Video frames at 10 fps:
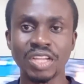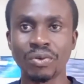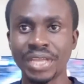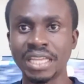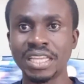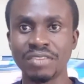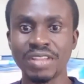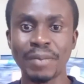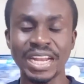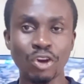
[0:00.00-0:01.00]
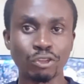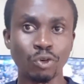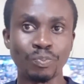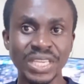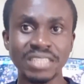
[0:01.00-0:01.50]
If the mother is
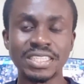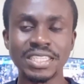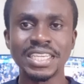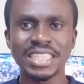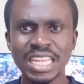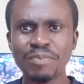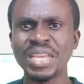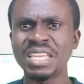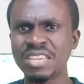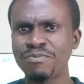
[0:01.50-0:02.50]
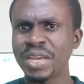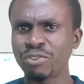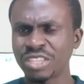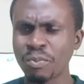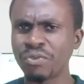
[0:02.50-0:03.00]
obese, then it may give birth
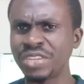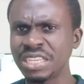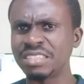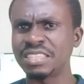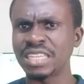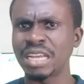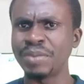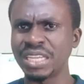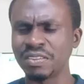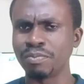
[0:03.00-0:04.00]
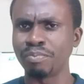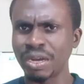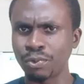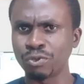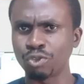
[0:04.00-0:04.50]
to some of these,
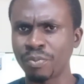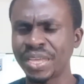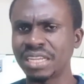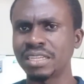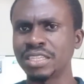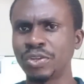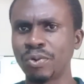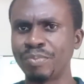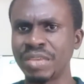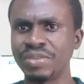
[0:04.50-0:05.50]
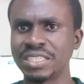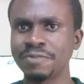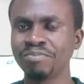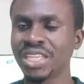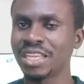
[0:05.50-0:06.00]
macrosomic, babies.
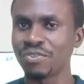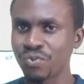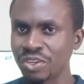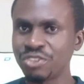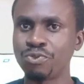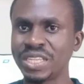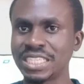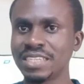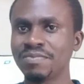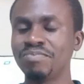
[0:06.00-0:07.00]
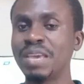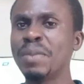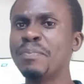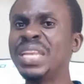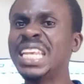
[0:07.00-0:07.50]
And for this reason, there
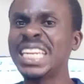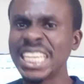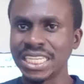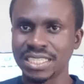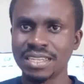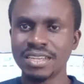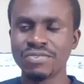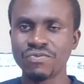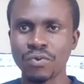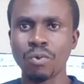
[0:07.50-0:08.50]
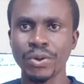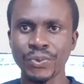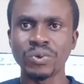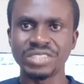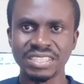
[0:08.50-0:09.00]
may be the need for what we
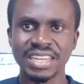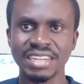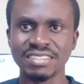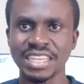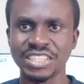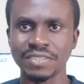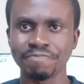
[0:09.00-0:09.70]
call cesarean section.